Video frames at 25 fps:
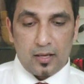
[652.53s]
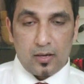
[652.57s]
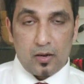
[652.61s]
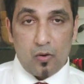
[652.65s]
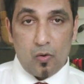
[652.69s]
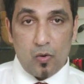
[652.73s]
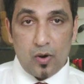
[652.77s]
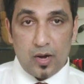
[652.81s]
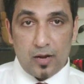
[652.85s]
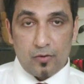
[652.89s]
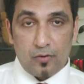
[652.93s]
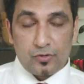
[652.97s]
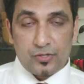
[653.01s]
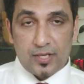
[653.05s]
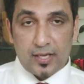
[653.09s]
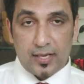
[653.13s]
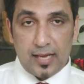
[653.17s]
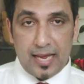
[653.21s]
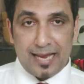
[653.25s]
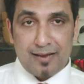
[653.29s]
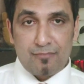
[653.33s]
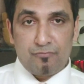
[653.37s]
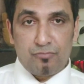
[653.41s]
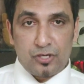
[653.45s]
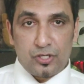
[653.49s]
or you would say
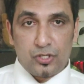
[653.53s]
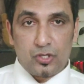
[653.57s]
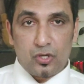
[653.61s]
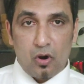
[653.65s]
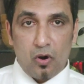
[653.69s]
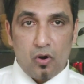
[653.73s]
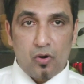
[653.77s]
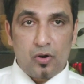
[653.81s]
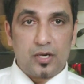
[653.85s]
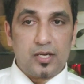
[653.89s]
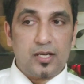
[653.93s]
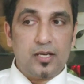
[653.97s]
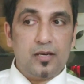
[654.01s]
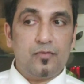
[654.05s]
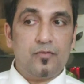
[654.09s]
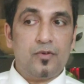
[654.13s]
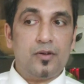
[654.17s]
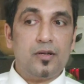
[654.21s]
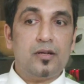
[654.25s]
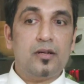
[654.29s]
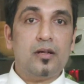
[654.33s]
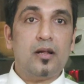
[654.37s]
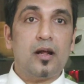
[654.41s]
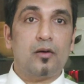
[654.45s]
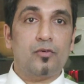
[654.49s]
Cambridge, or
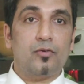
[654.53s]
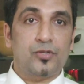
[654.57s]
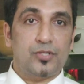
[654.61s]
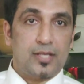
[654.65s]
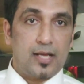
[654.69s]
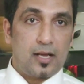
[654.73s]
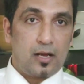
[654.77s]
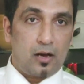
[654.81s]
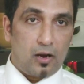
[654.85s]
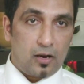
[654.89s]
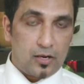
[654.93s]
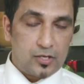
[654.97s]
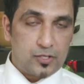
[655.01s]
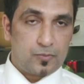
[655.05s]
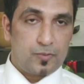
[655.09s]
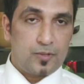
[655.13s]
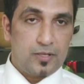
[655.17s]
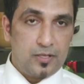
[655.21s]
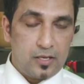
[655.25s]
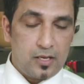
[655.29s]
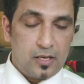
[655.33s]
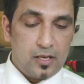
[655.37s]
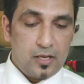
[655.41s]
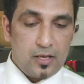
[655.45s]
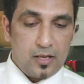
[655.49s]
even I would say
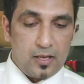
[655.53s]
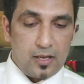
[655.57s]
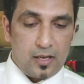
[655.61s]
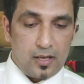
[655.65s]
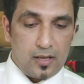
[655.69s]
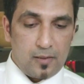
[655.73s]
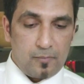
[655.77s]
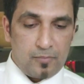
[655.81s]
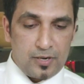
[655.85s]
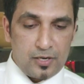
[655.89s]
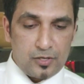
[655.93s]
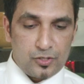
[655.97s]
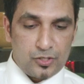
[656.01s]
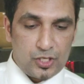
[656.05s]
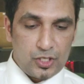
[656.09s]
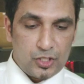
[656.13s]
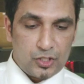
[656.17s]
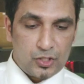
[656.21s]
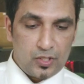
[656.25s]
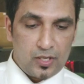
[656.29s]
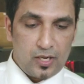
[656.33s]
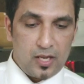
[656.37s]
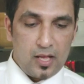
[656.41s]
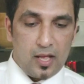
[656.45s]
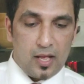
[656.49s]
Oxford
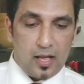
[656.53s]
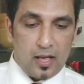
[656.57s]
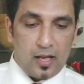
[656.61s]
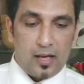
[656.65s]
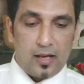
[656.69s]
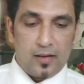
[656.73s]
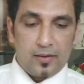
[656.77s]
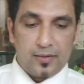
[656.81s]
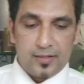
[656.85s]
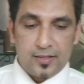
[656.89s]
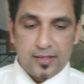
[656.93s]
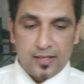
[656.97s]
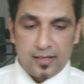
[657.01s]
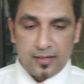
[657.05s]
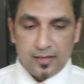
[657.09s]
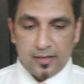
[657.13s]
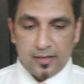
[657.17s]
pronunciation. I think